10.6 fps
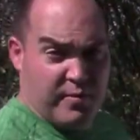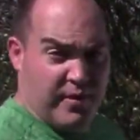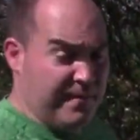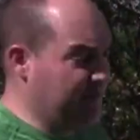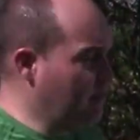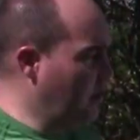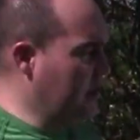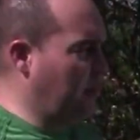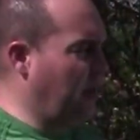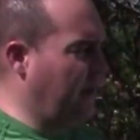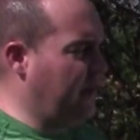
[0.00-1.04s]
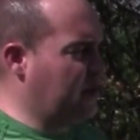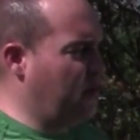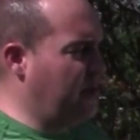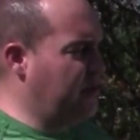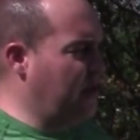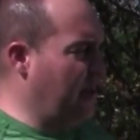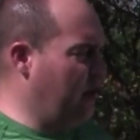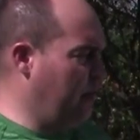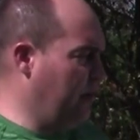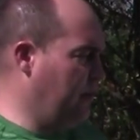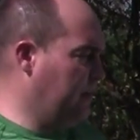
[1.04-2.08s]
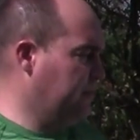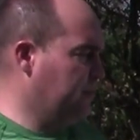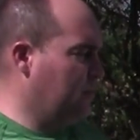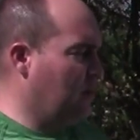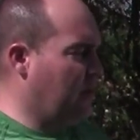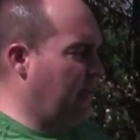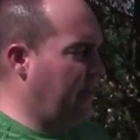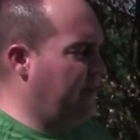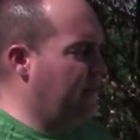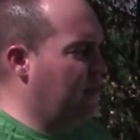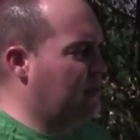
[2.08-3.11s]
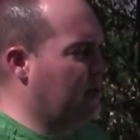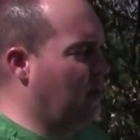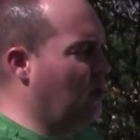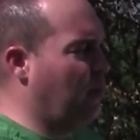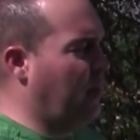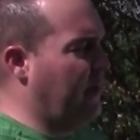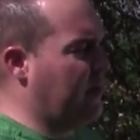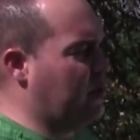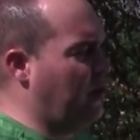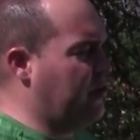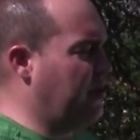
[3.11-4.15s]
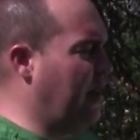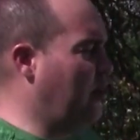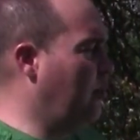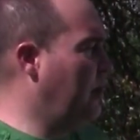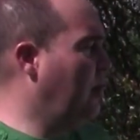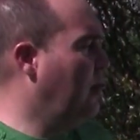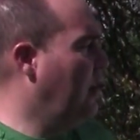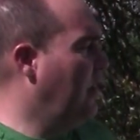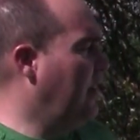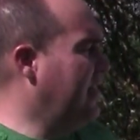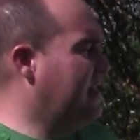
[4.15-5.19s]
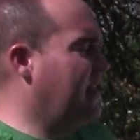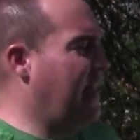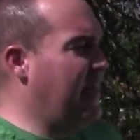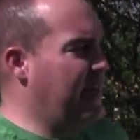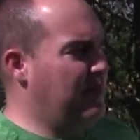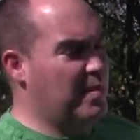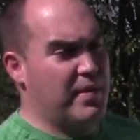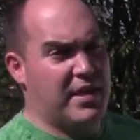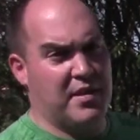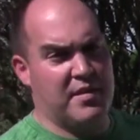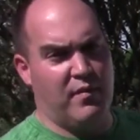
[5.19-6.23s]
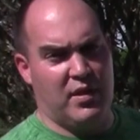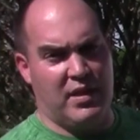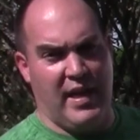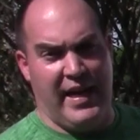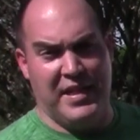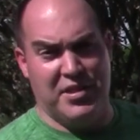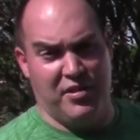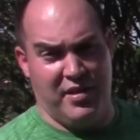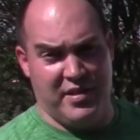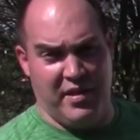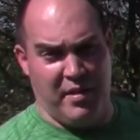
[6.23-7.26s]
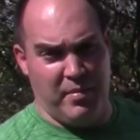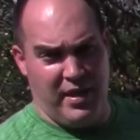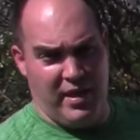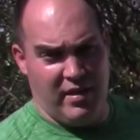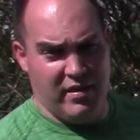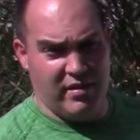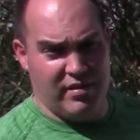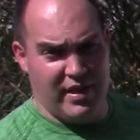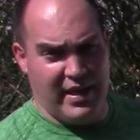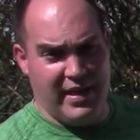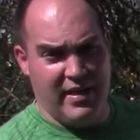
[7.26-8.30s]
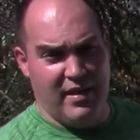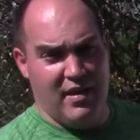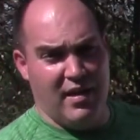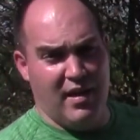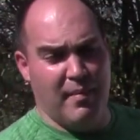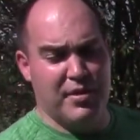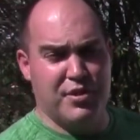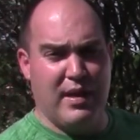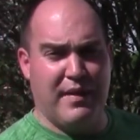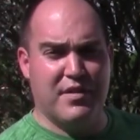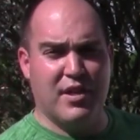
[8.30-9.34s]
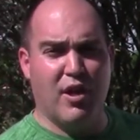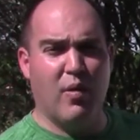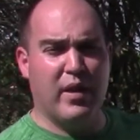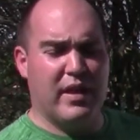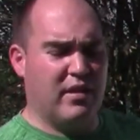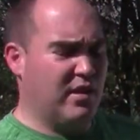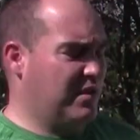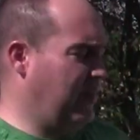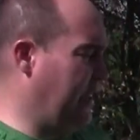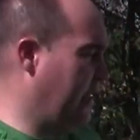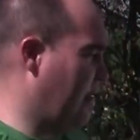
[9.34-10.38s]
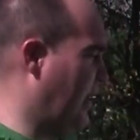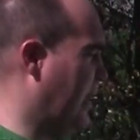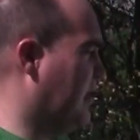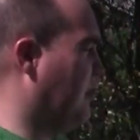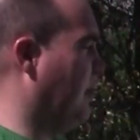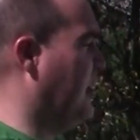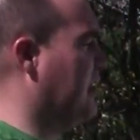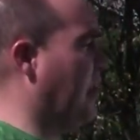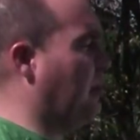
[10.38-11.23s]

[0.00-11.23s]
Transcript: one is a perfect square trinomial. Okay, so perfect square trinomial, it's named because of what the answer is going to be. Okay, but you have to know what it looks like. Okay, so it is a